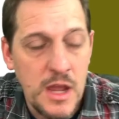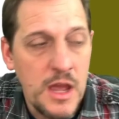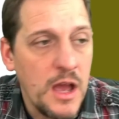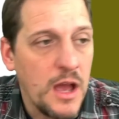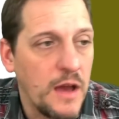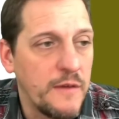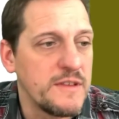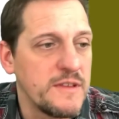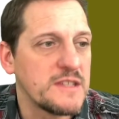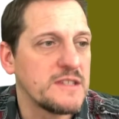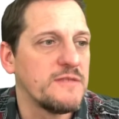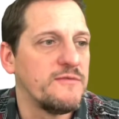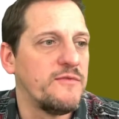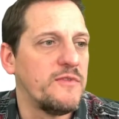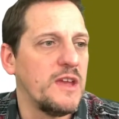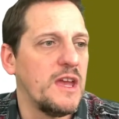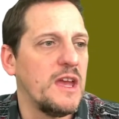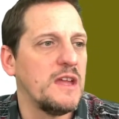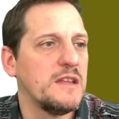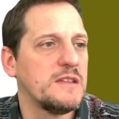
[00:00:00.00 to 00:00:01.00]
of this
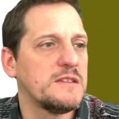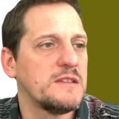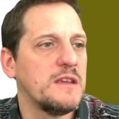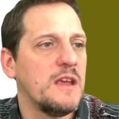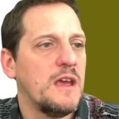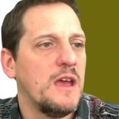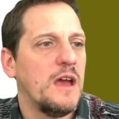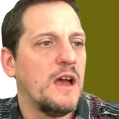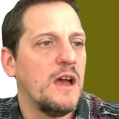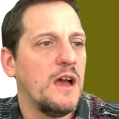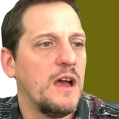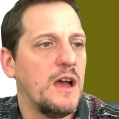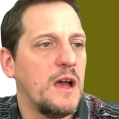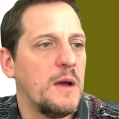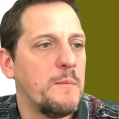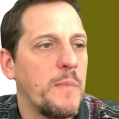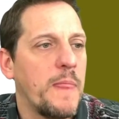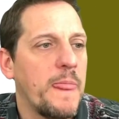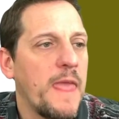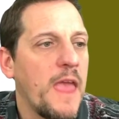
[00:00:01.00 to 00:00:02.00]
event?
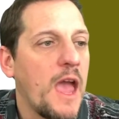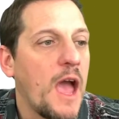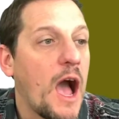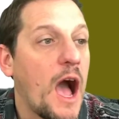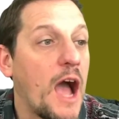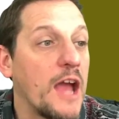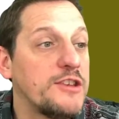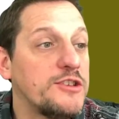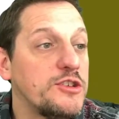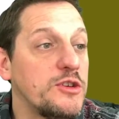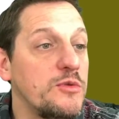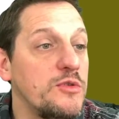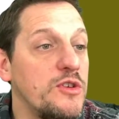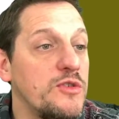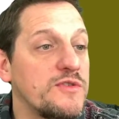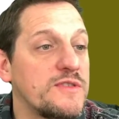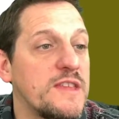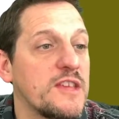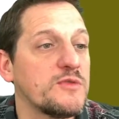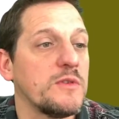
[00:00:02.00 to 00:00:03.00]
I do
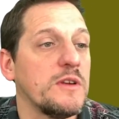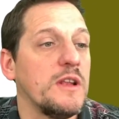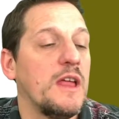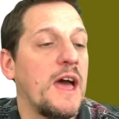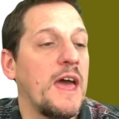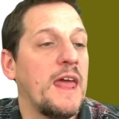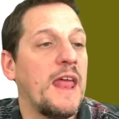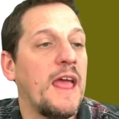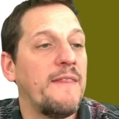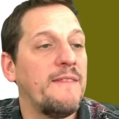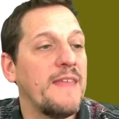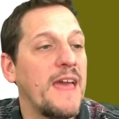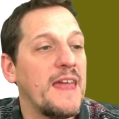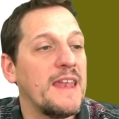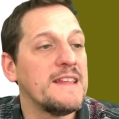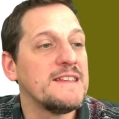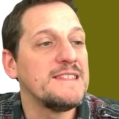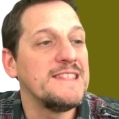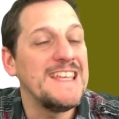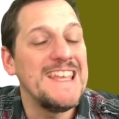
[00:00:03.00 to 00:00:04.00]
use this one a lot, and that
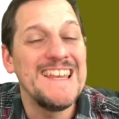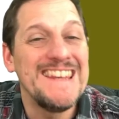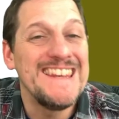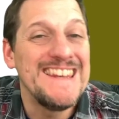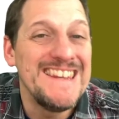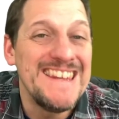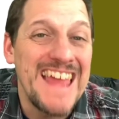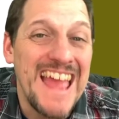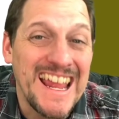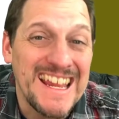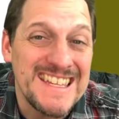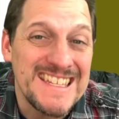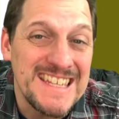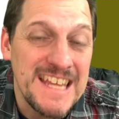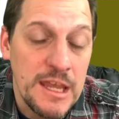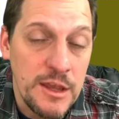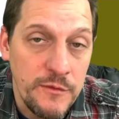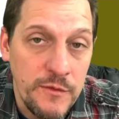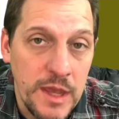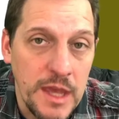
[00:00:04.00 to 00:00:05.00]
is the next
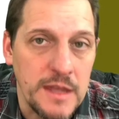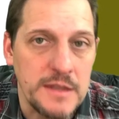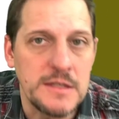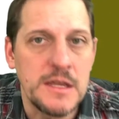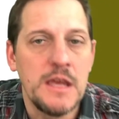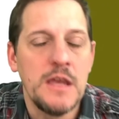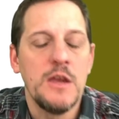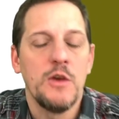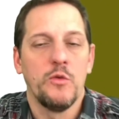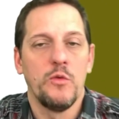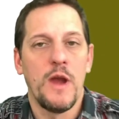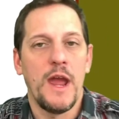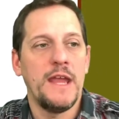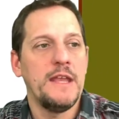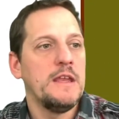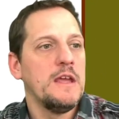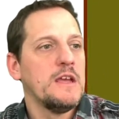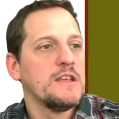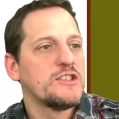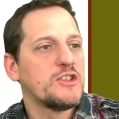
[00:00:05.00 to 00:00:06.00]
event. Right,
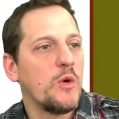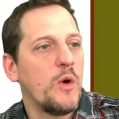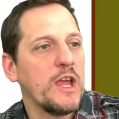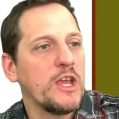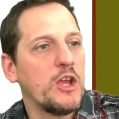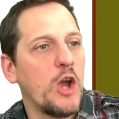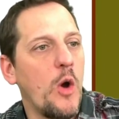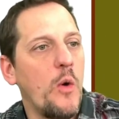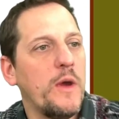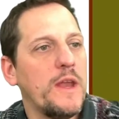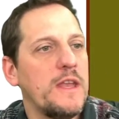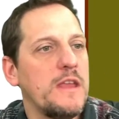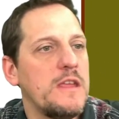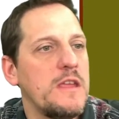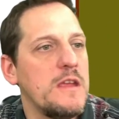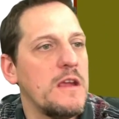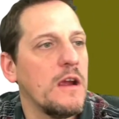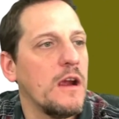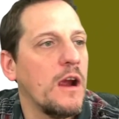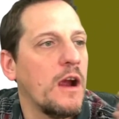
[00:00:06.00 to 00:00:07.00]
so I go in
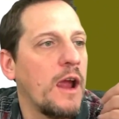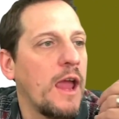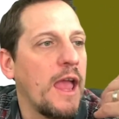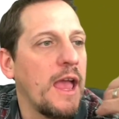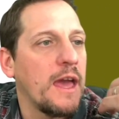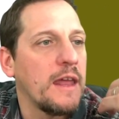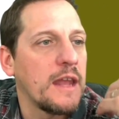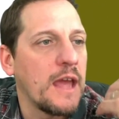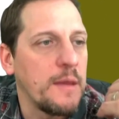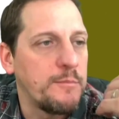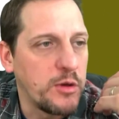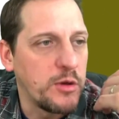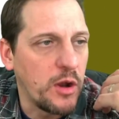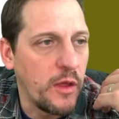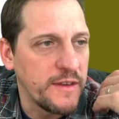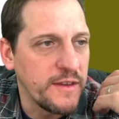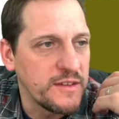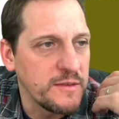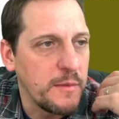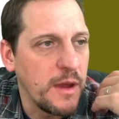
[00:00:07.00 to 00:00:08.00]
here and I put all
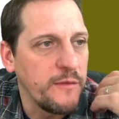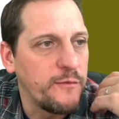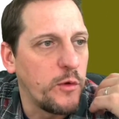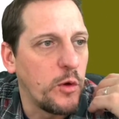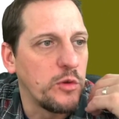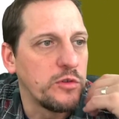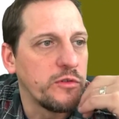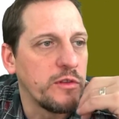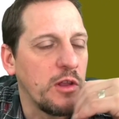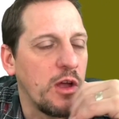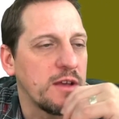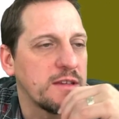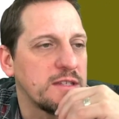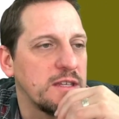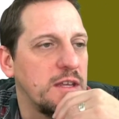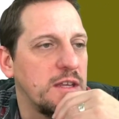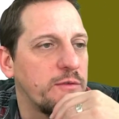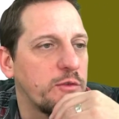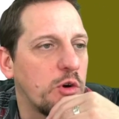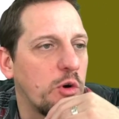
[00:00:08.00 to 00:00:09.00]
this in my folder: Lost
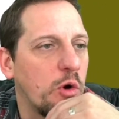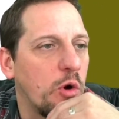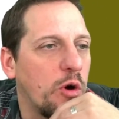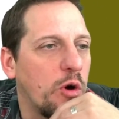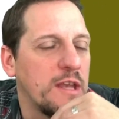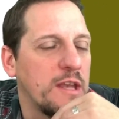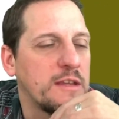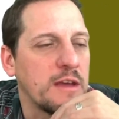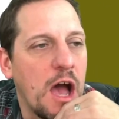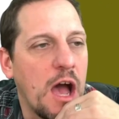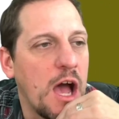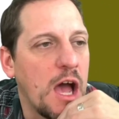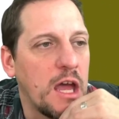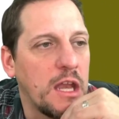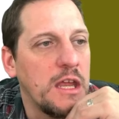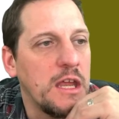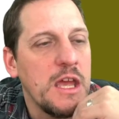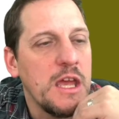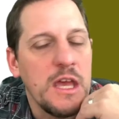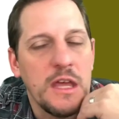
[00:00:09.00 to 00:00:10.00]
City of
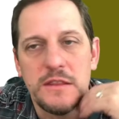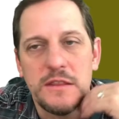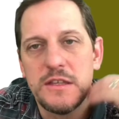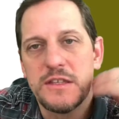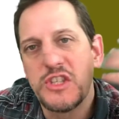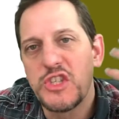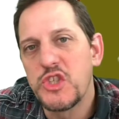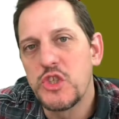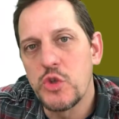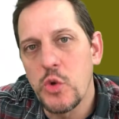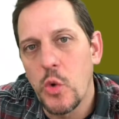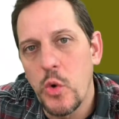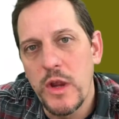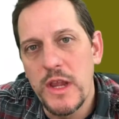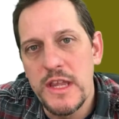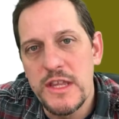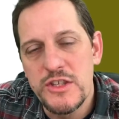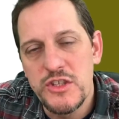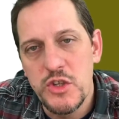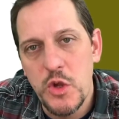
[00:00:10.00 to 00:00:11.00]
Kohoritan, the
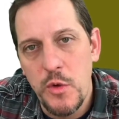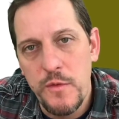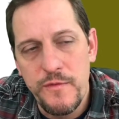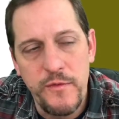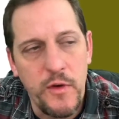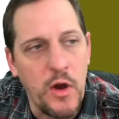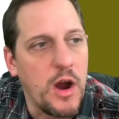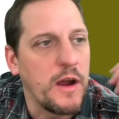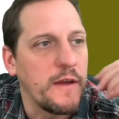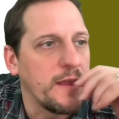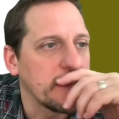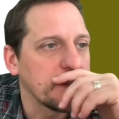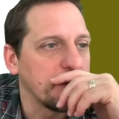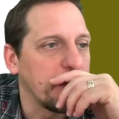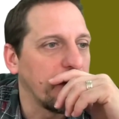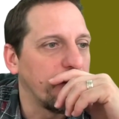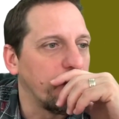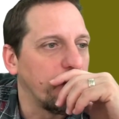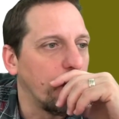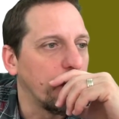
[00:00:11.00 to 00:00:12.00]
story so far. That's my
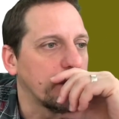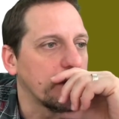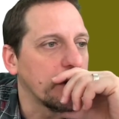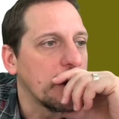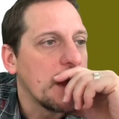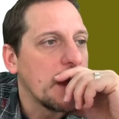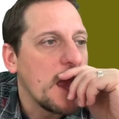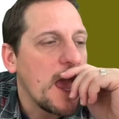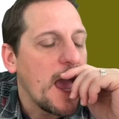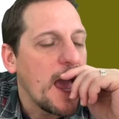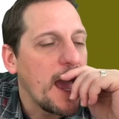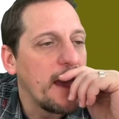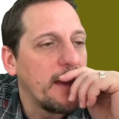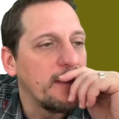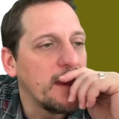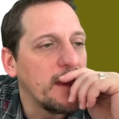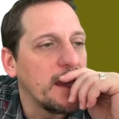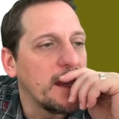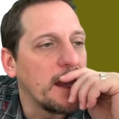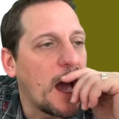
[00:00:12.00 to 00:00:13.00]
folder, and
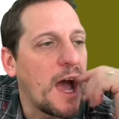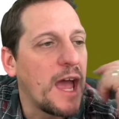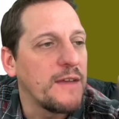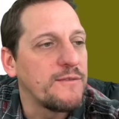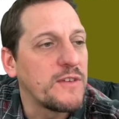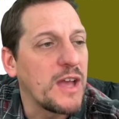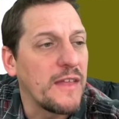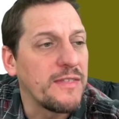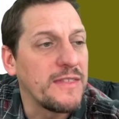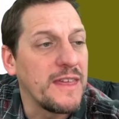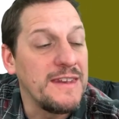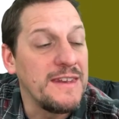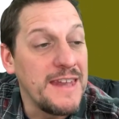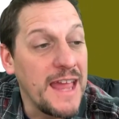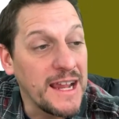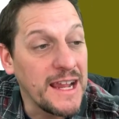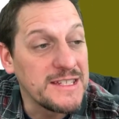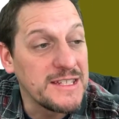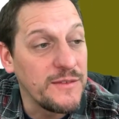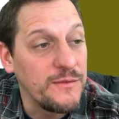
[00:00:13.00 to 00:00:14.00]
then I've got the
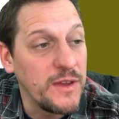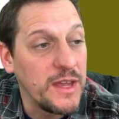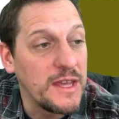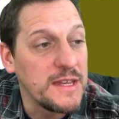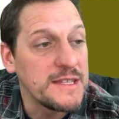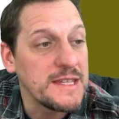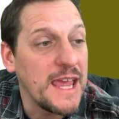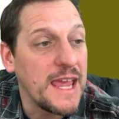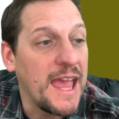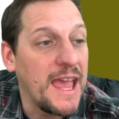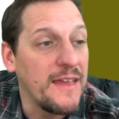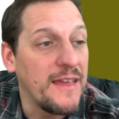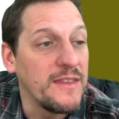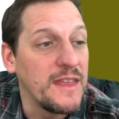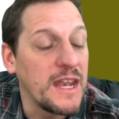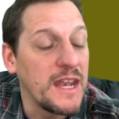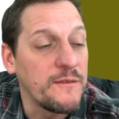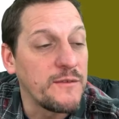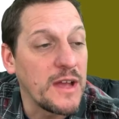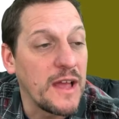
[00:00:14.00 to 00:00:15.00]
next event, and
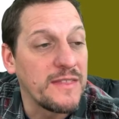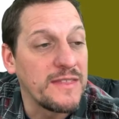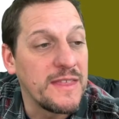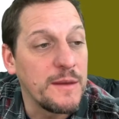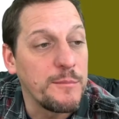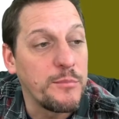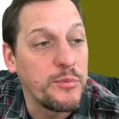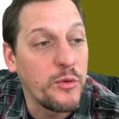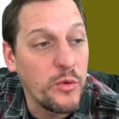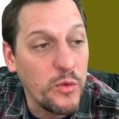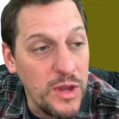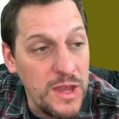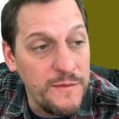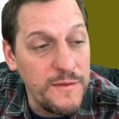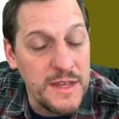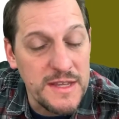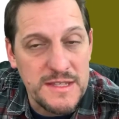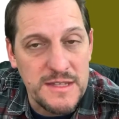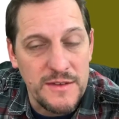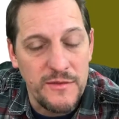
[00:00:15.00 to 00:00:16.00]
then I've got the
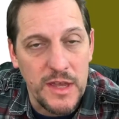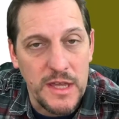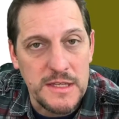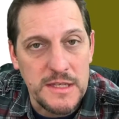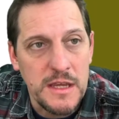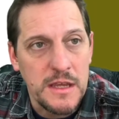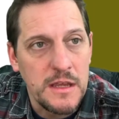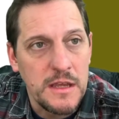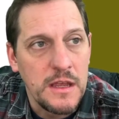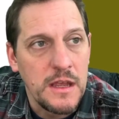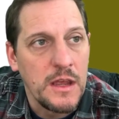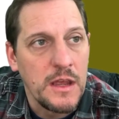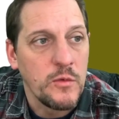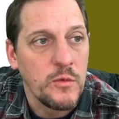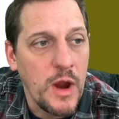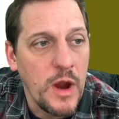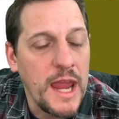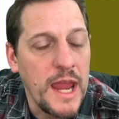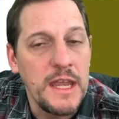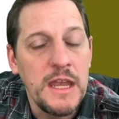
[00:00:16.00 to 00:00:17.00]
previous event.
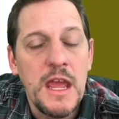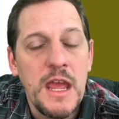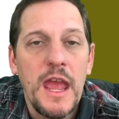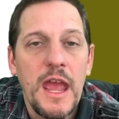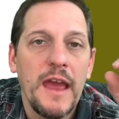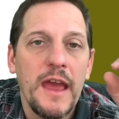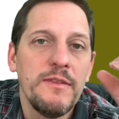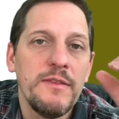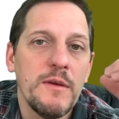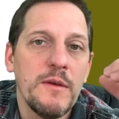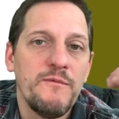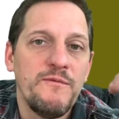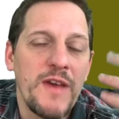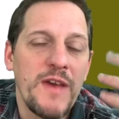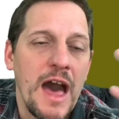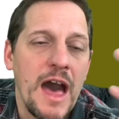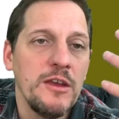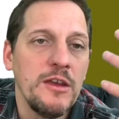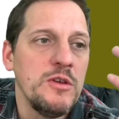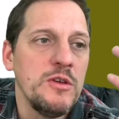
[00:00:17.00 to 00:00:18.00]
Right, and the
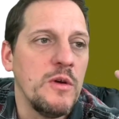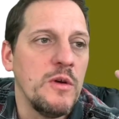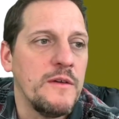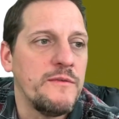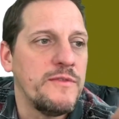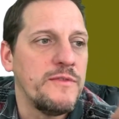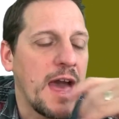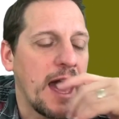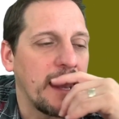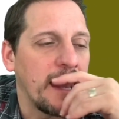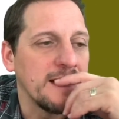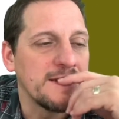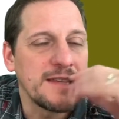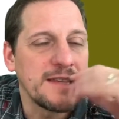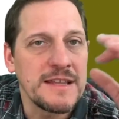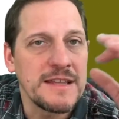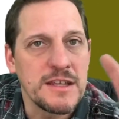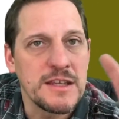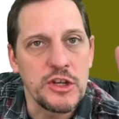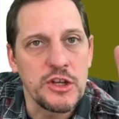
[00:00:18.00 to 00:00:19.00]
value of that is
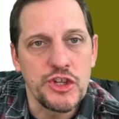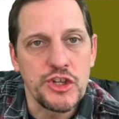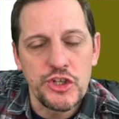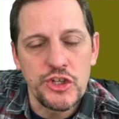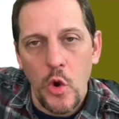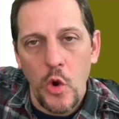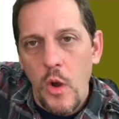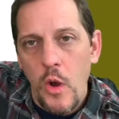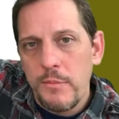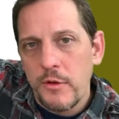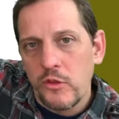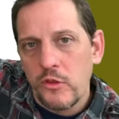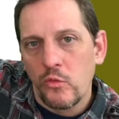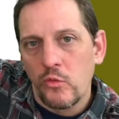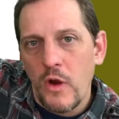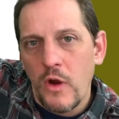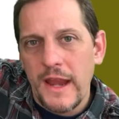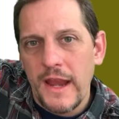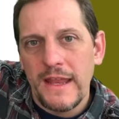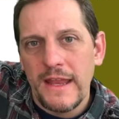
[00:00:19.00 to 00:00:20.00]
that's going to show up on the
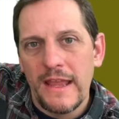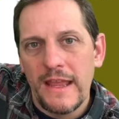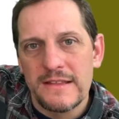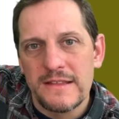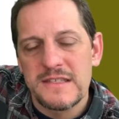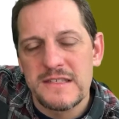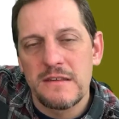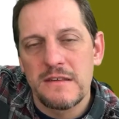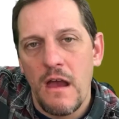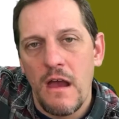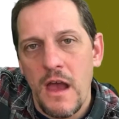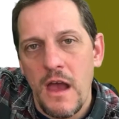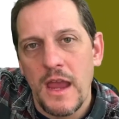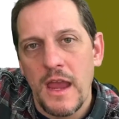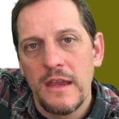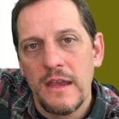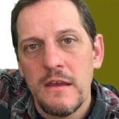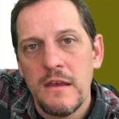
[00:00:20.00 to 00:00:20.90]
right-hand side